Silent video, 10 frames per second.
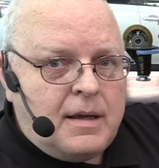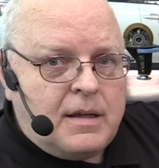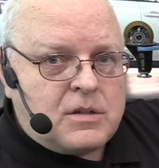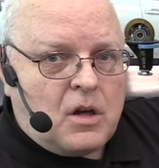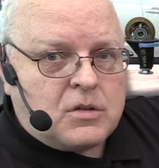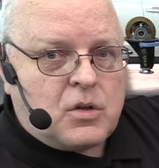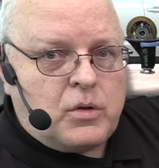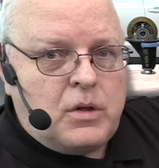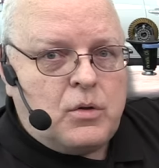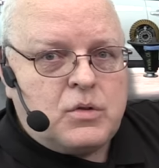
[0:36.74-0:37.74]
It's also
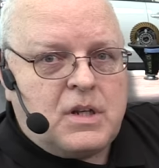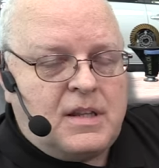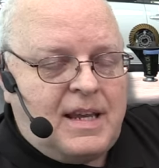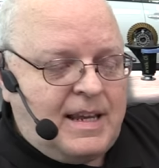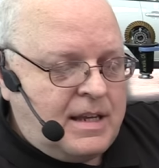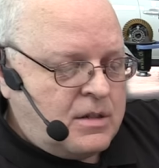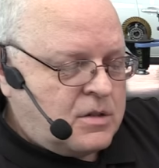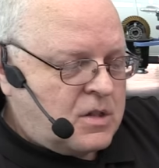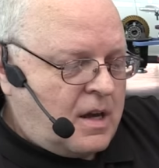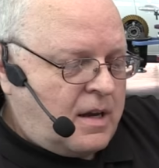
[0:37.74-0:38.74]
used in the
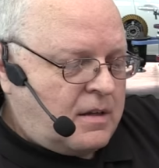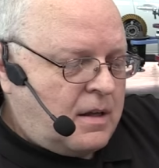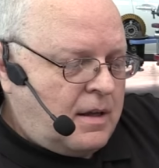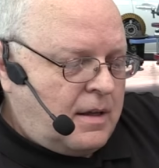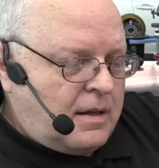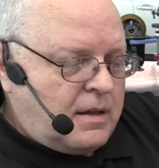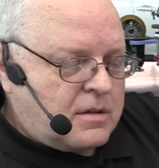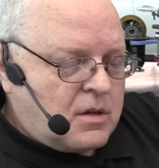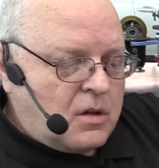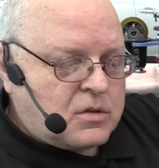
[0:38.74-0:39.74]
Insight.
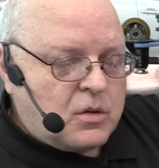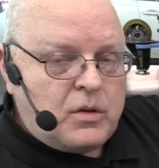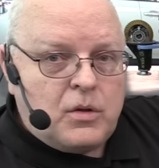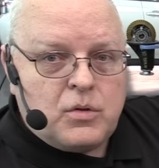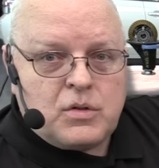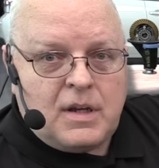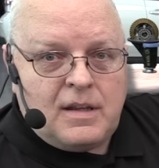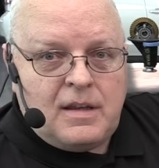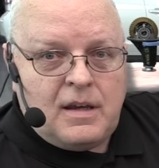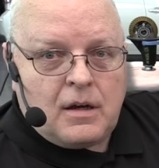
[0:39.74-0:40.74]
It's also used
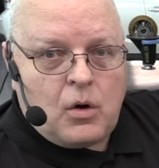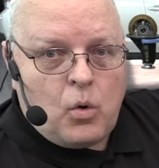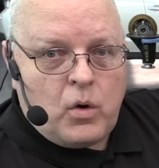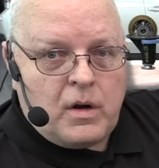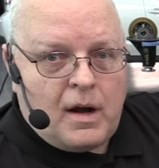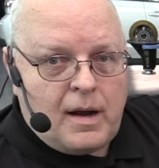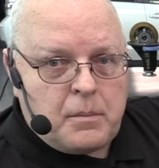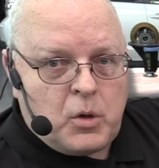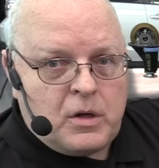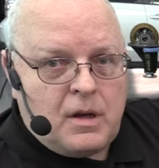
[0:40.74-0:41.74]
in the Accord
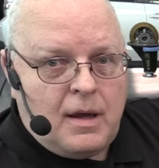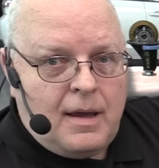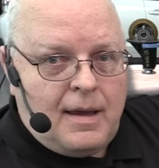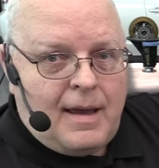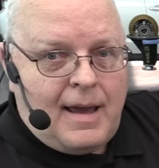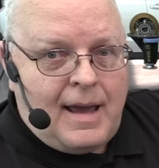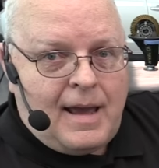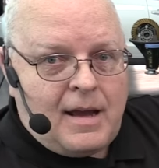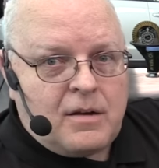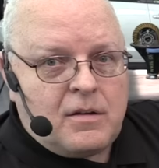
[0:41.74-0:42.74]
Hybrid
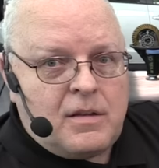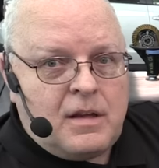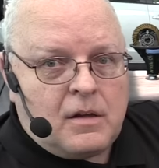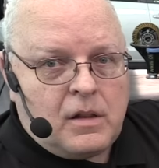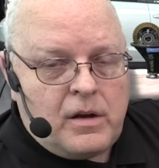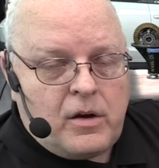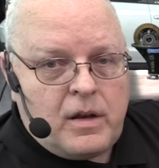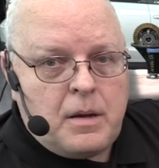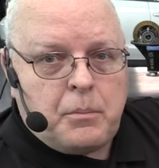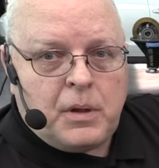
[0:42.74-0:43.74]
and the
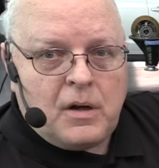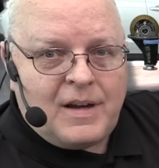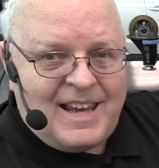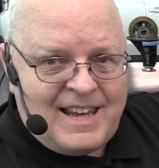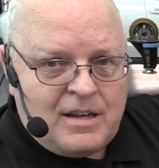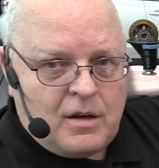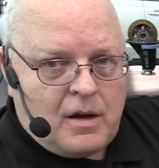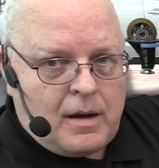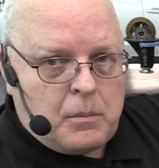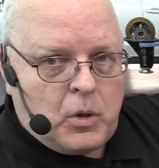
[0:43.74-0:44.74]
Clarity Plug-in
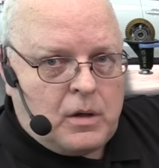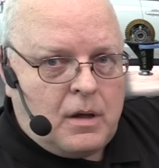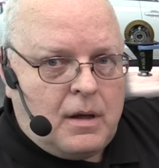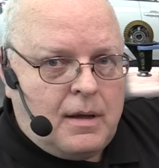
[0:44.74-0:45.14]
Hybrid.